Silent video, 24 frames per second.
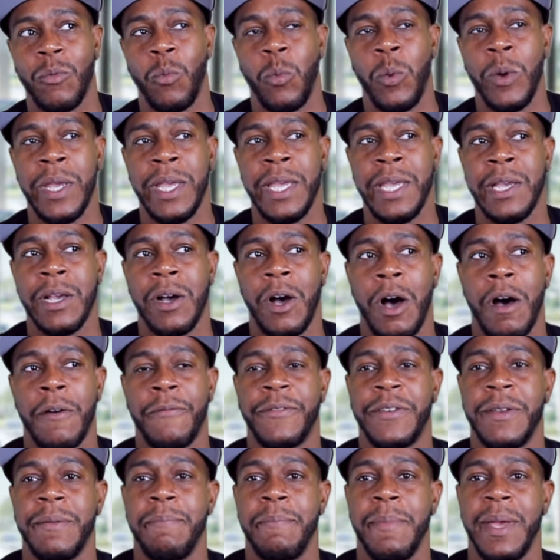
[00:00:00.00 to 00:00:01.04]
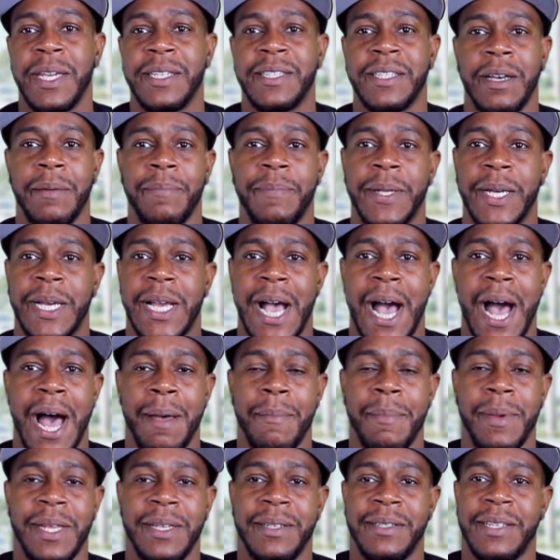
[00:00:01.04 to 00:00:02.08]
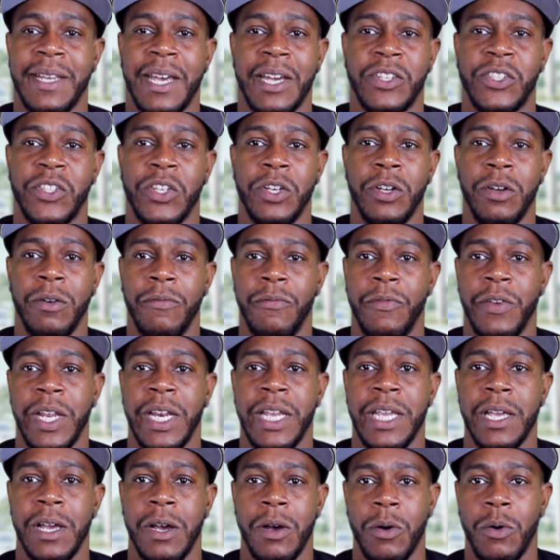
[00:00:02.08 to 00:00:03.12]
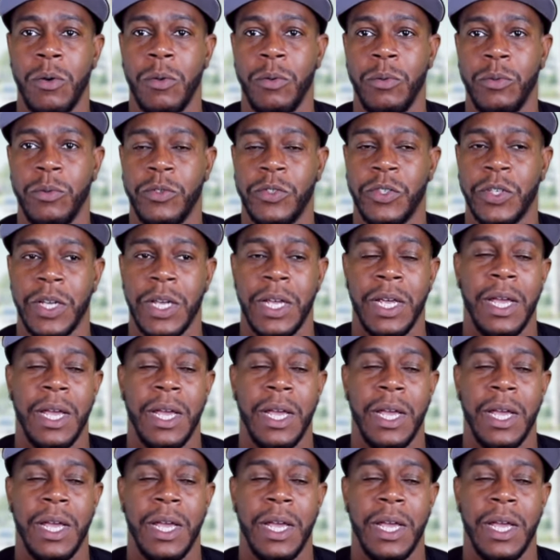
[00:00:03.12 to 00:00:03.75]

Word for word: we often mix up the comment section of videos